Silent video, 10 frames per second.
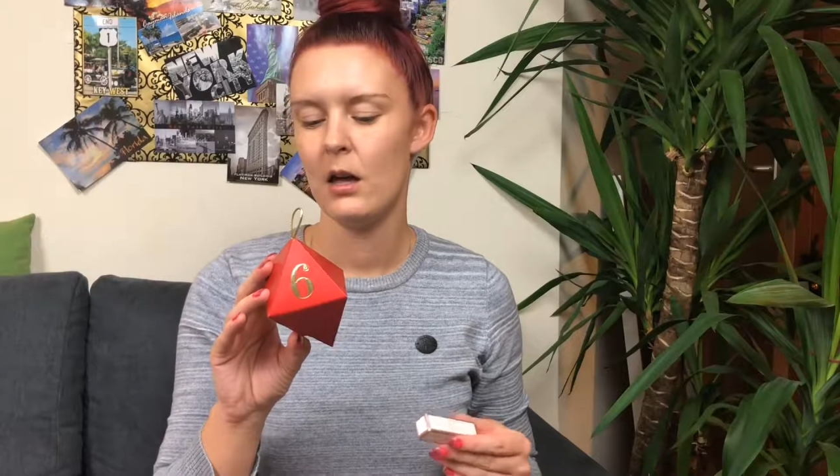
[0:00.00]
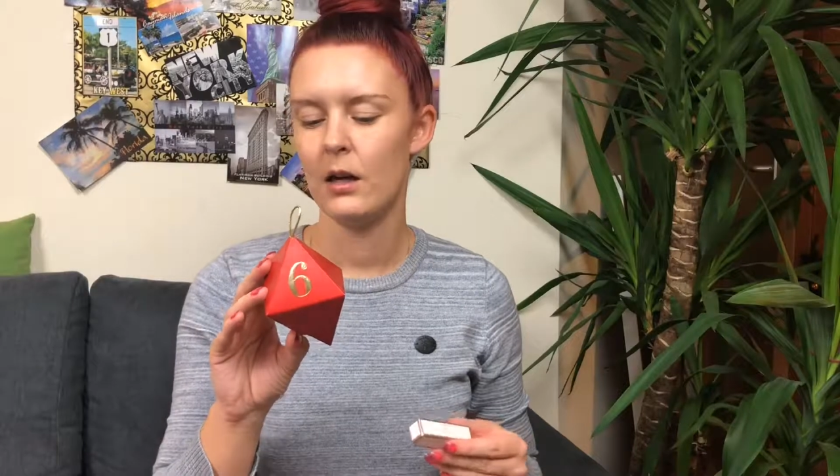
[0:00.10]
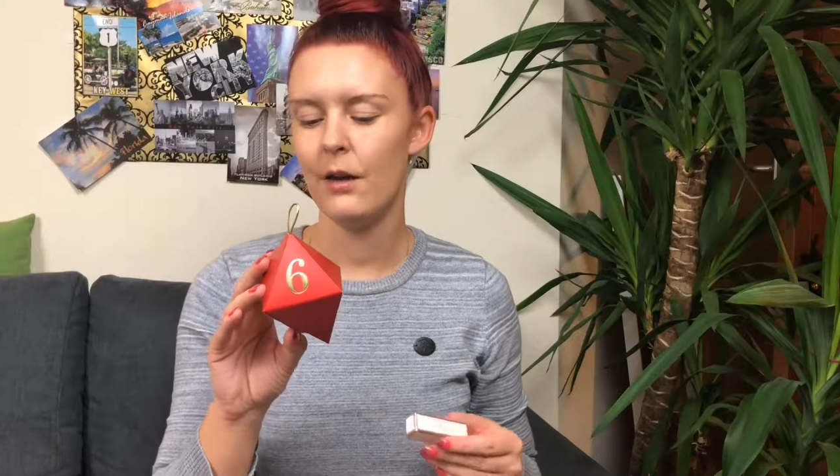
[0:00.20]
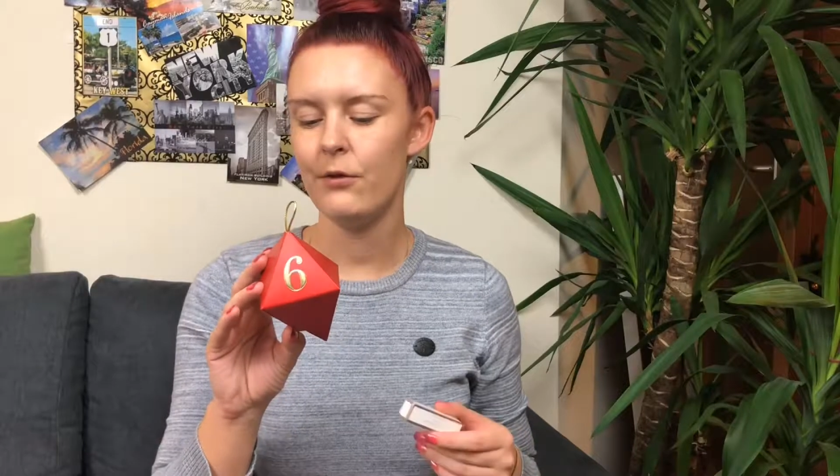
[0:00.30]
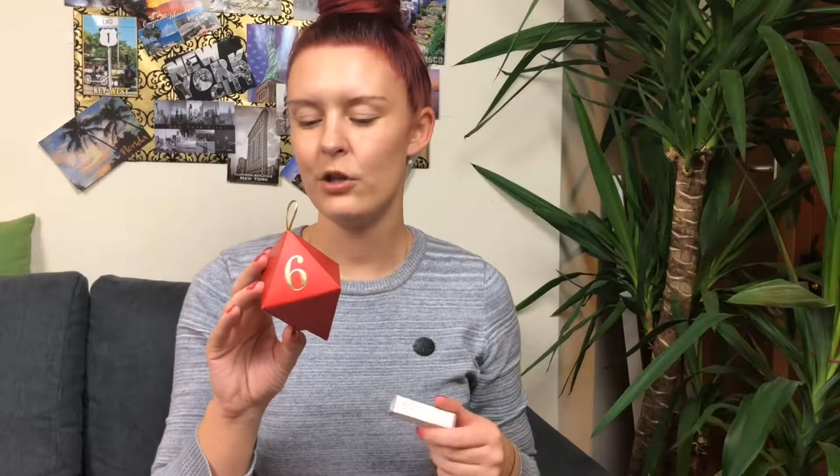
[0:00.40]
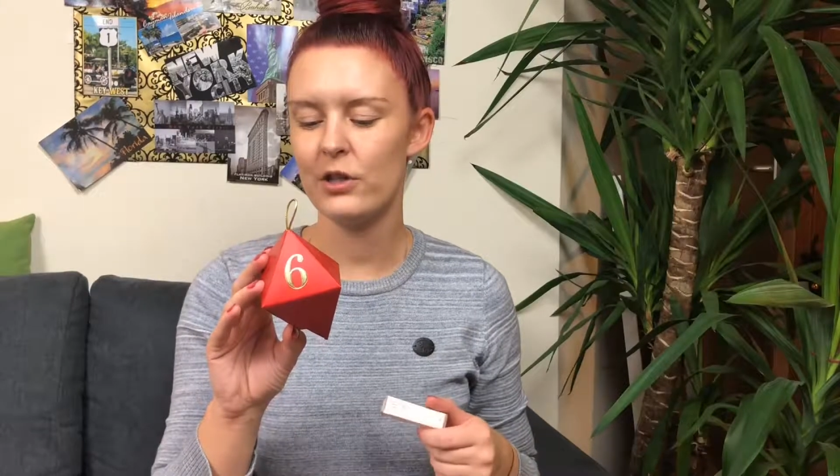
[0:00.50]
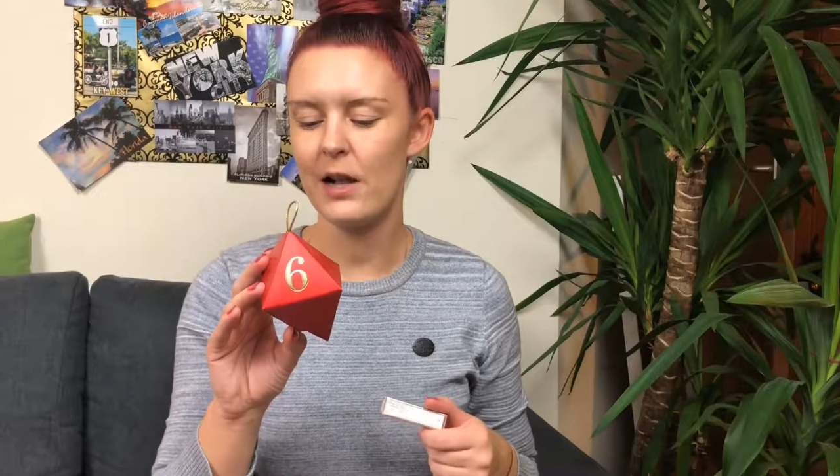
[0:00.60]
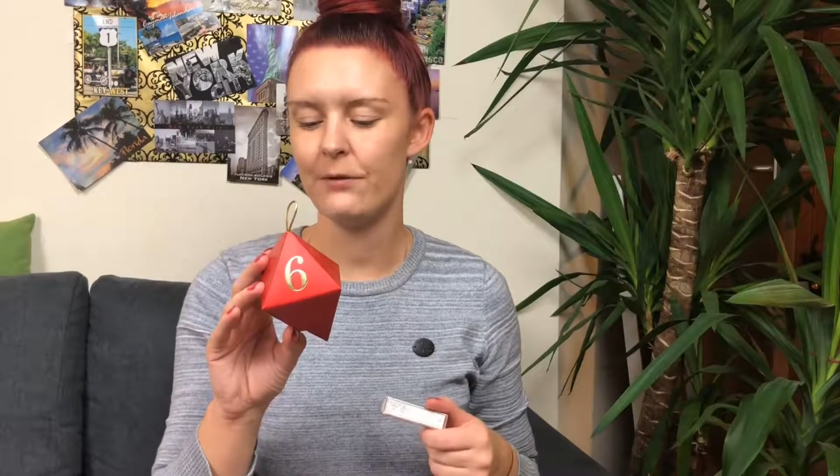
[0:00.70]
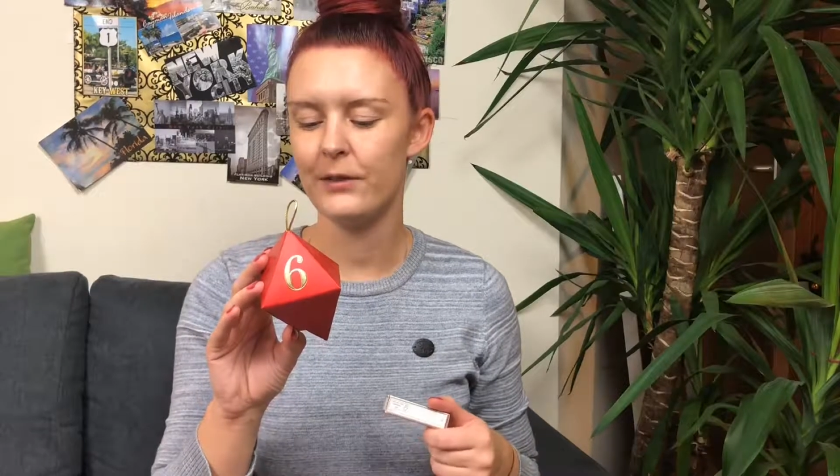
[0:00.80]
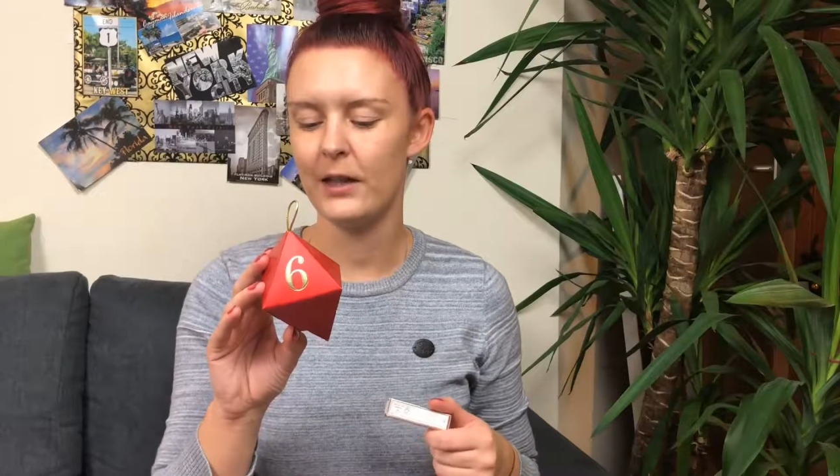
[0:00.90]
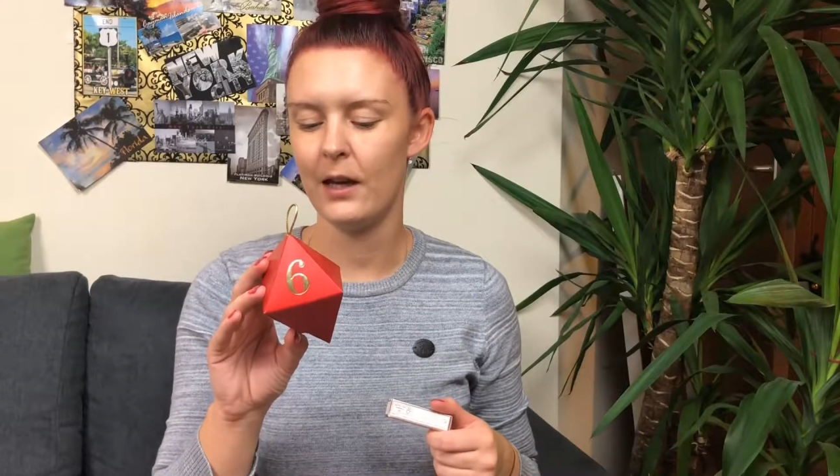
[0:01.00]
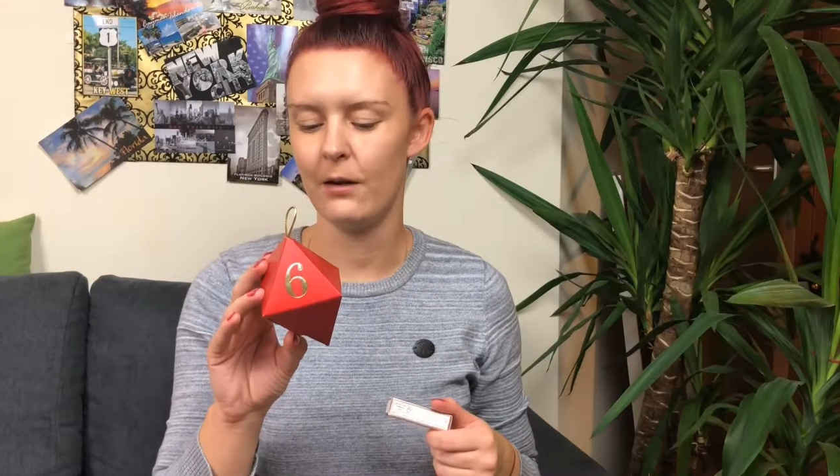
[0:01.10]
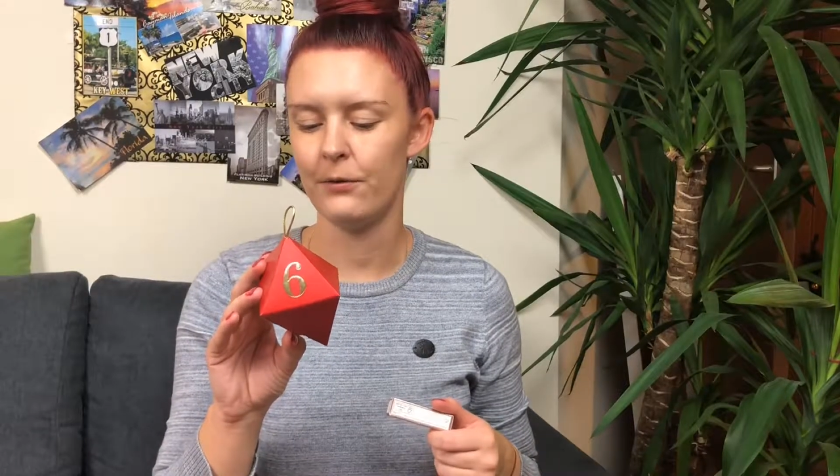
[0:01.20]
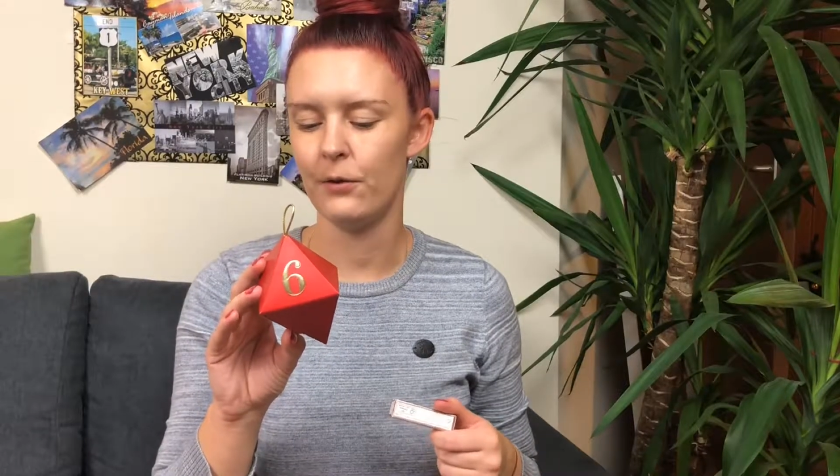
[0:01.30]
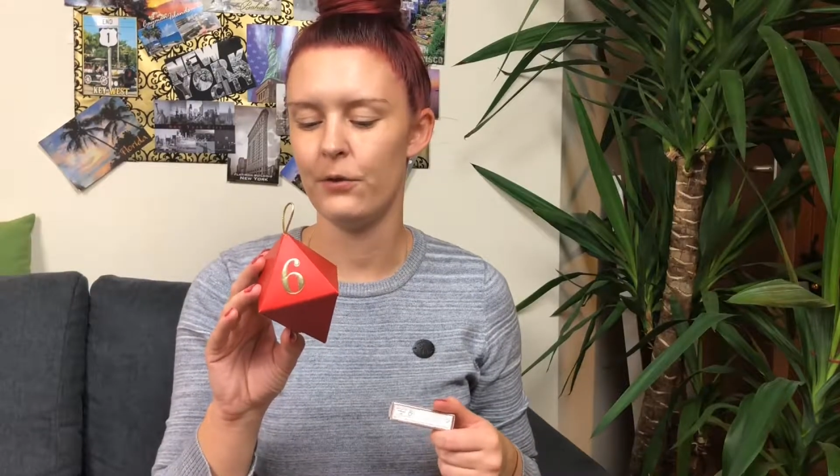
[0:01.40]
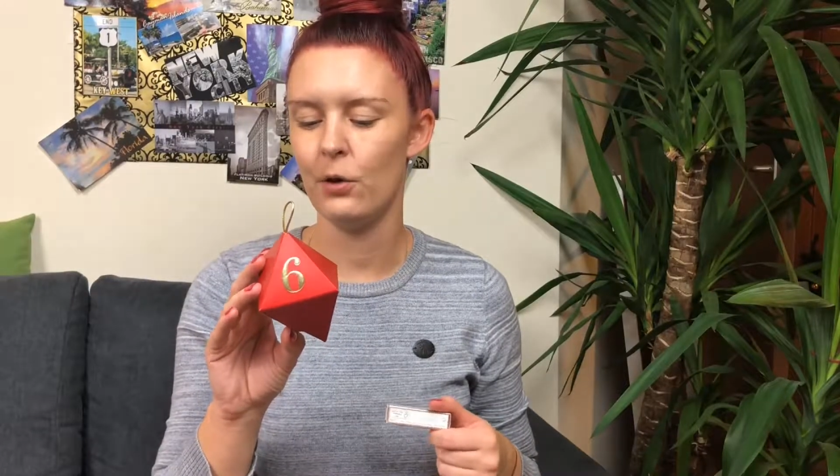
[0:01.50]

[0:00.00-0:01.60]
Give yourself the gift of